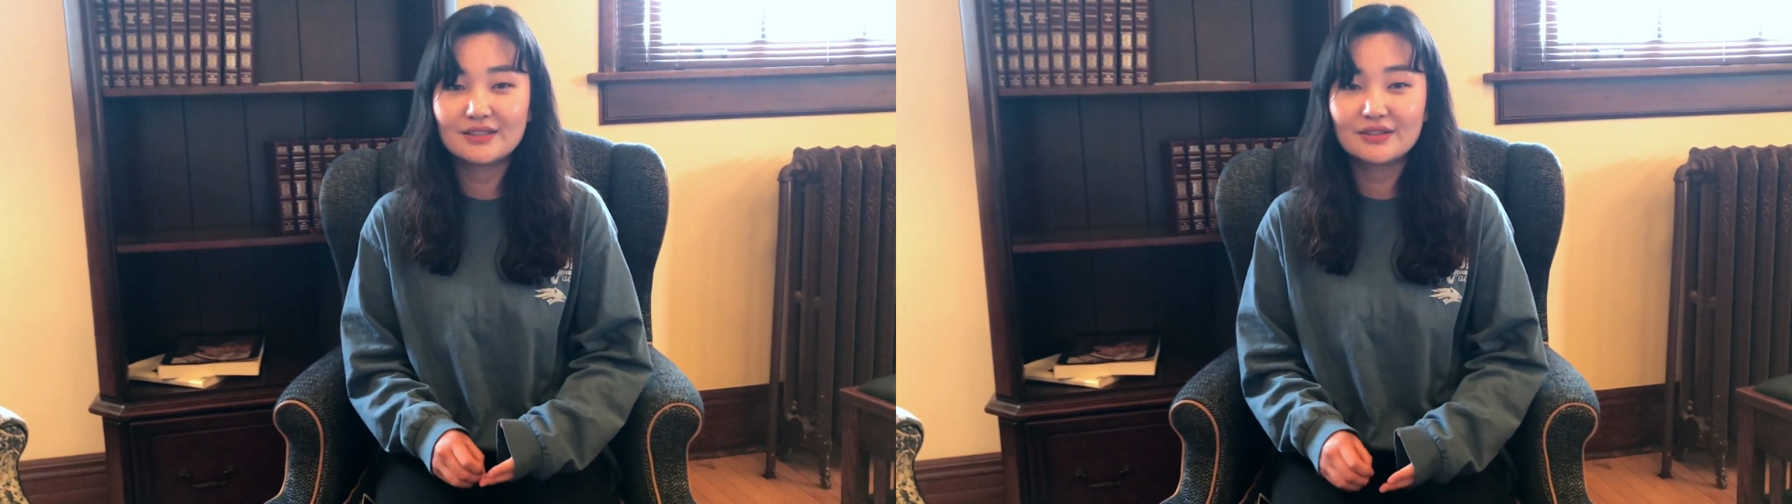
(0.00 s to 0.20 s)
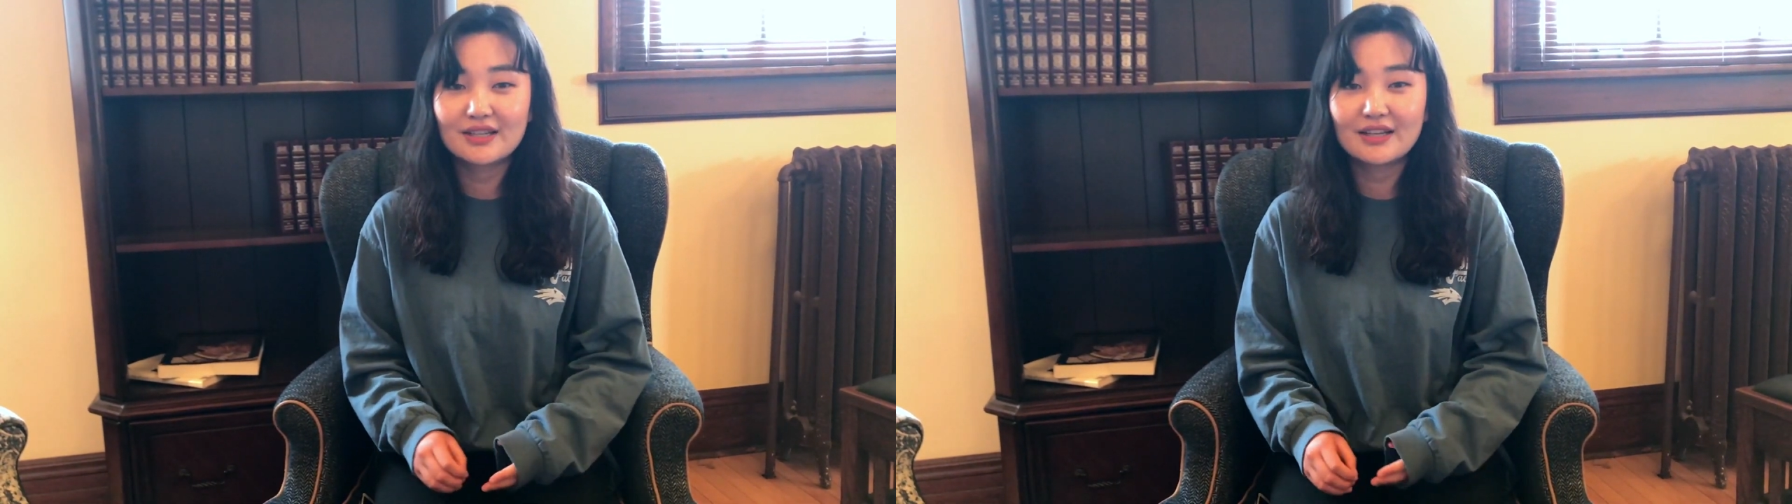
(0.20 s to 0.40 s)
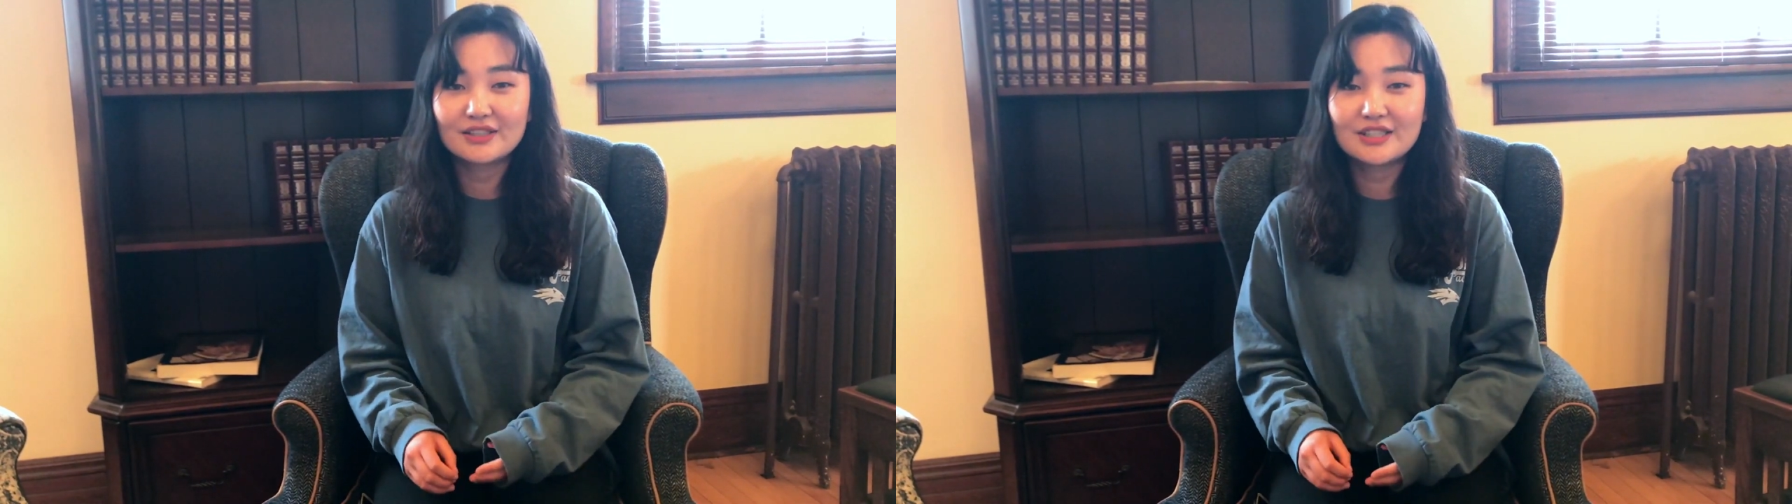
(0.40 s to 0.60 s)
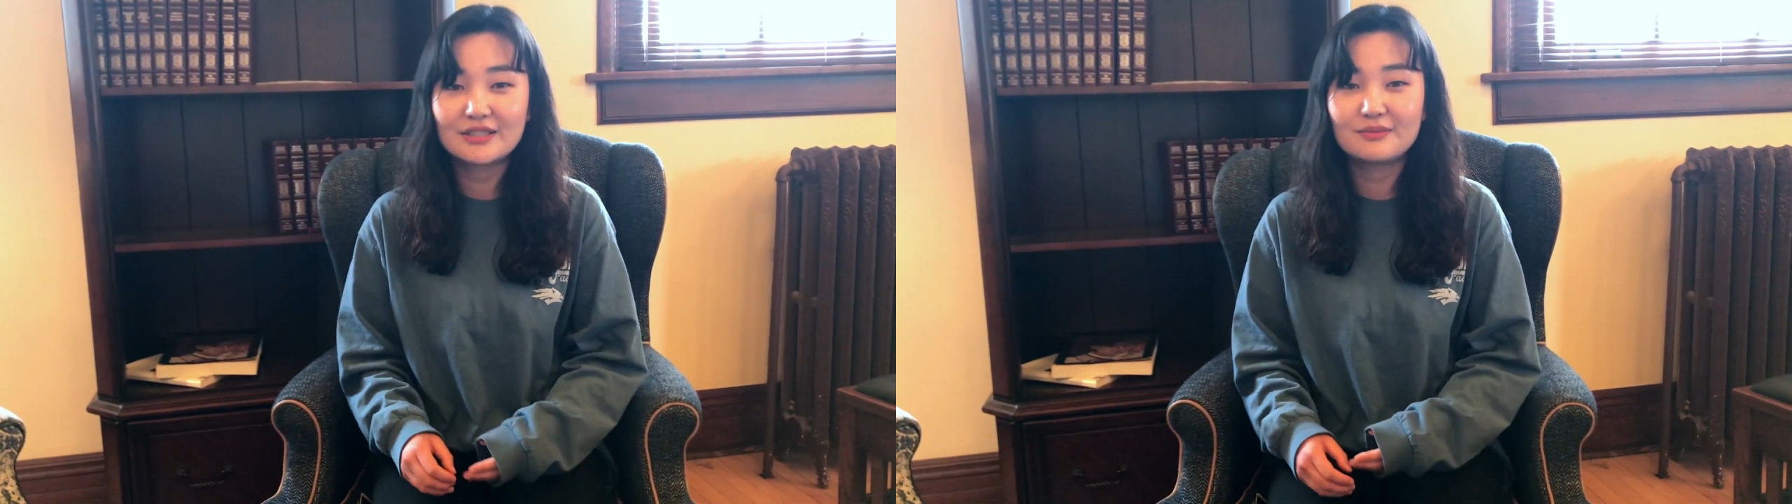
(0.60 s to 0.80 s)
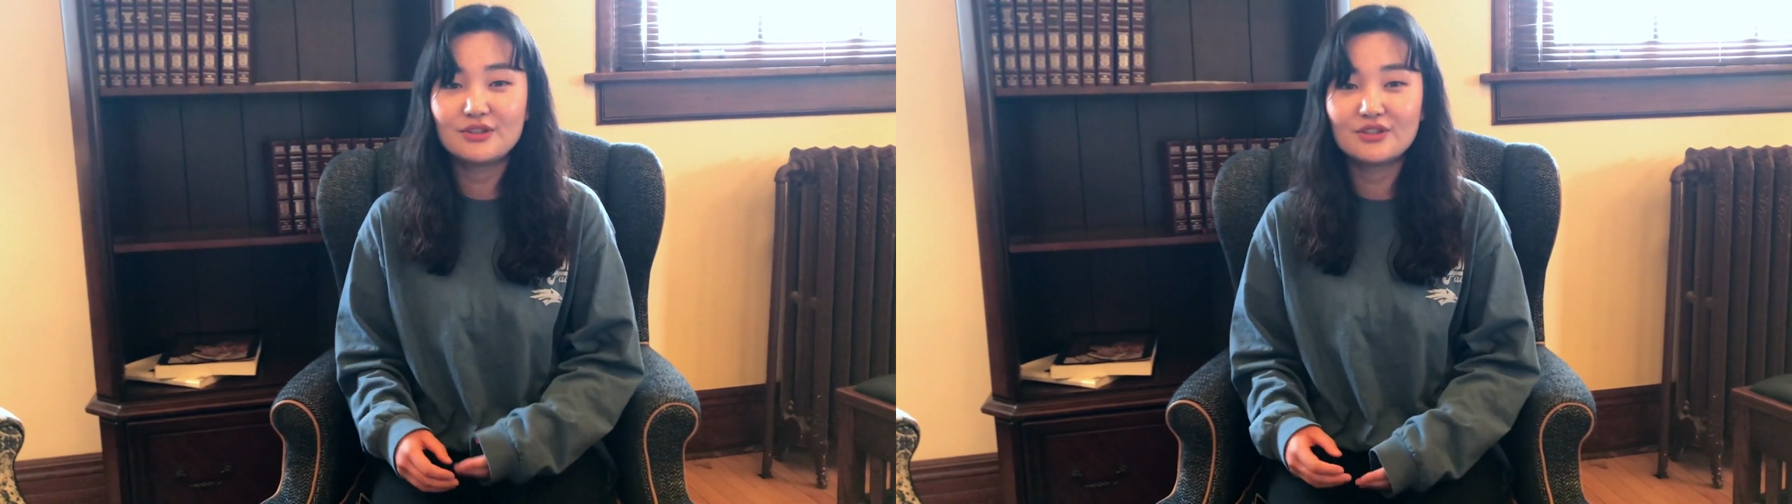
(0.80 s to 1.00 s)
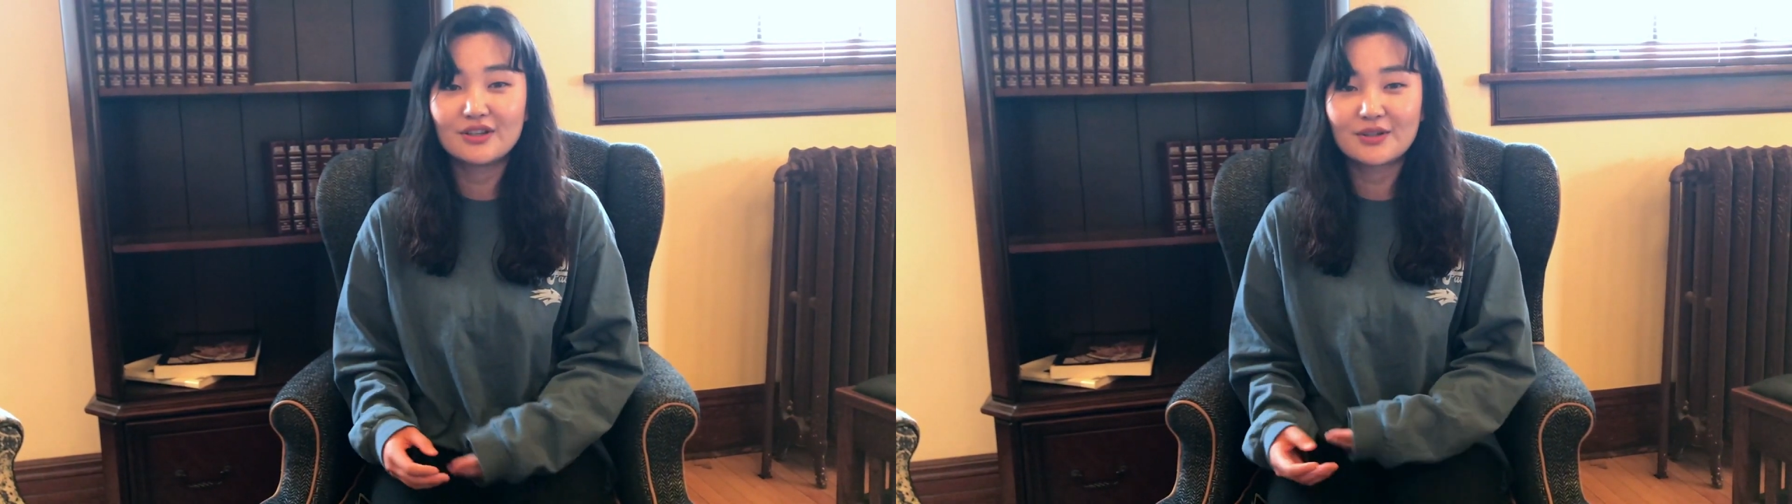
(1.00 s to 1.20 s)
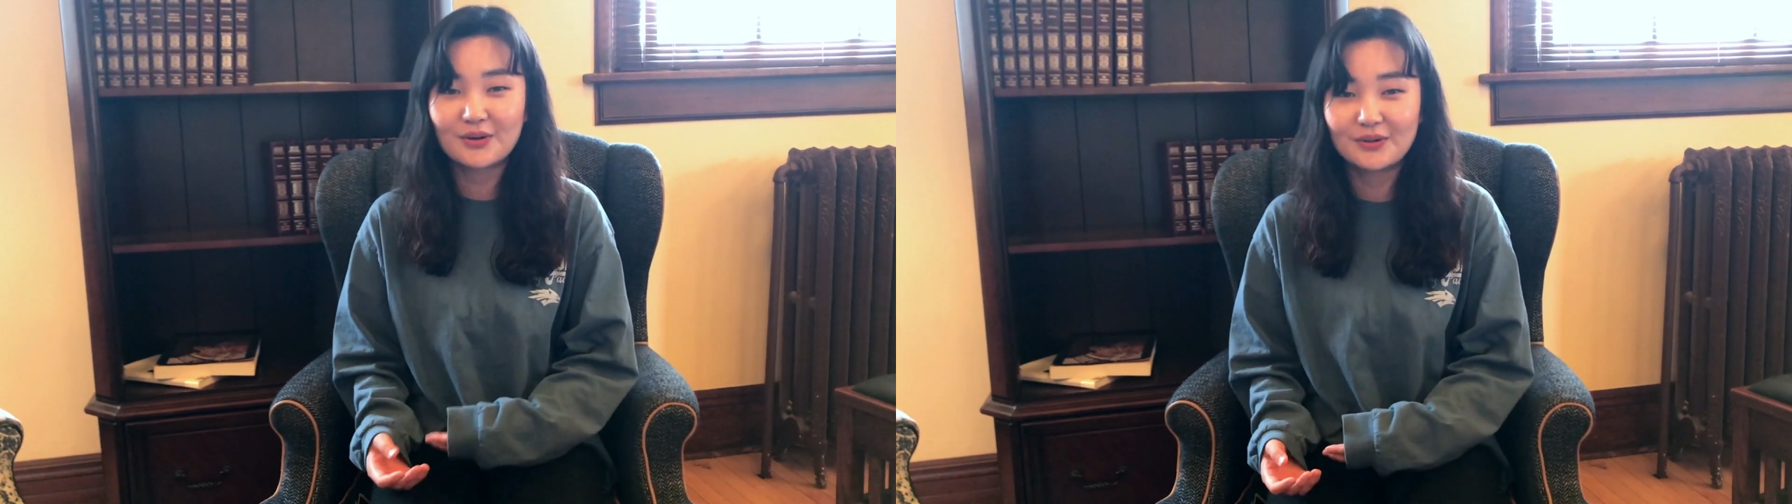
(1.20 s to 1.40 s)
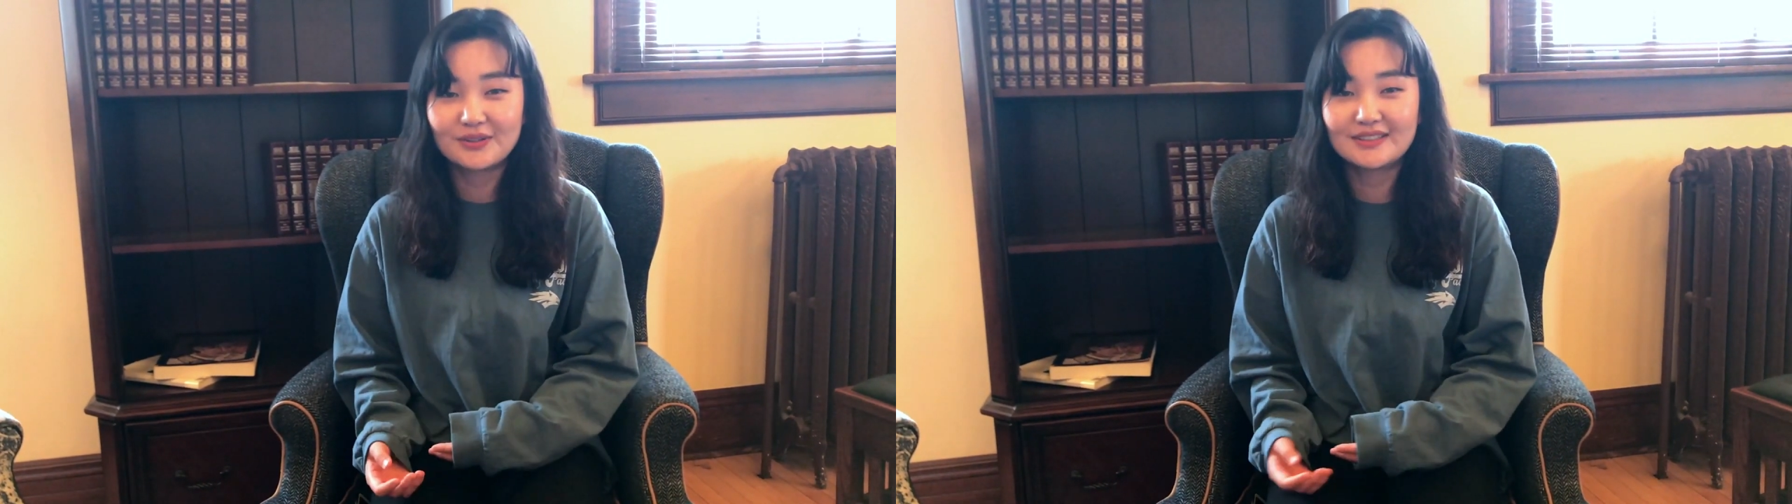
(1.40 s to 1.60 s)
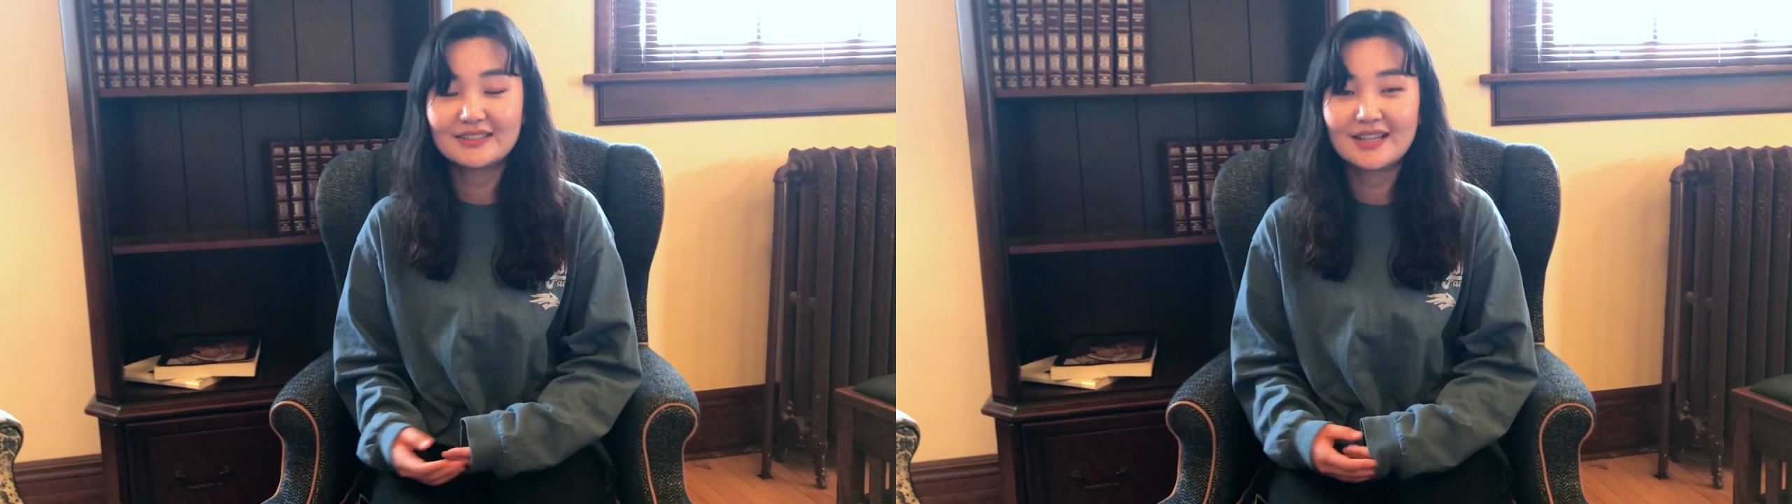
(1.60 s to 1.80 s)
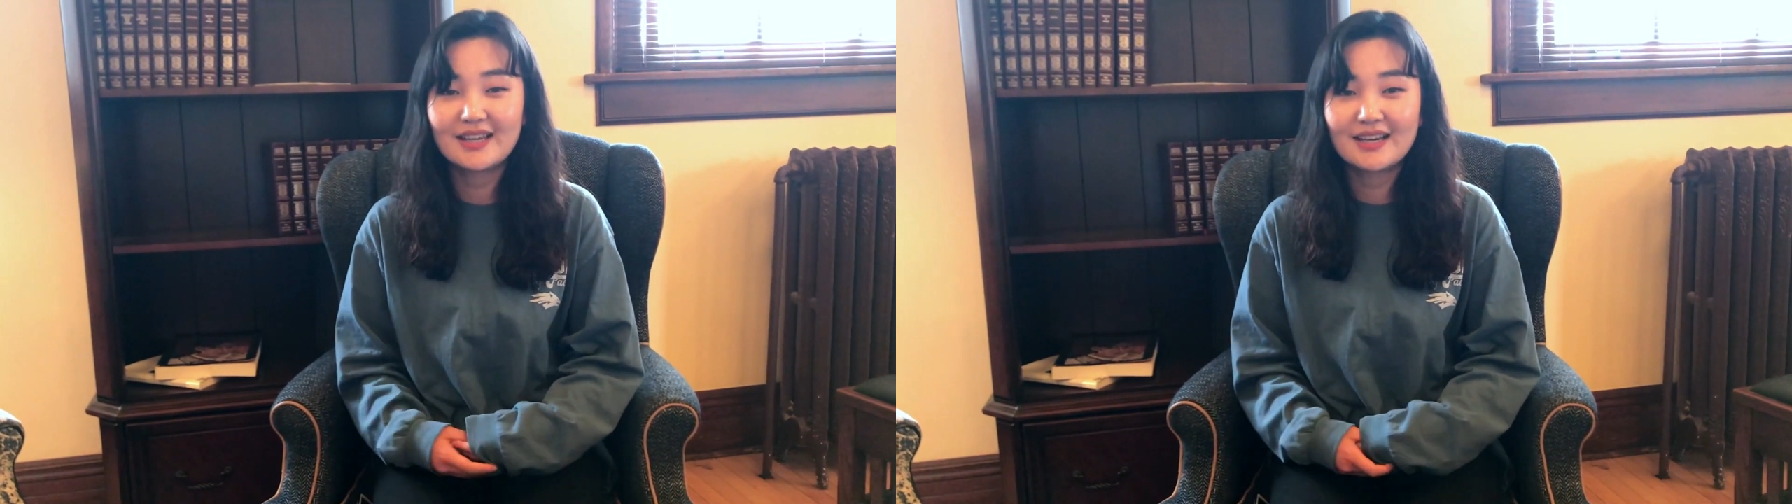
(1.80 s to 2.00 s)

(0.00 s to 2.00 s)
achieve your goals,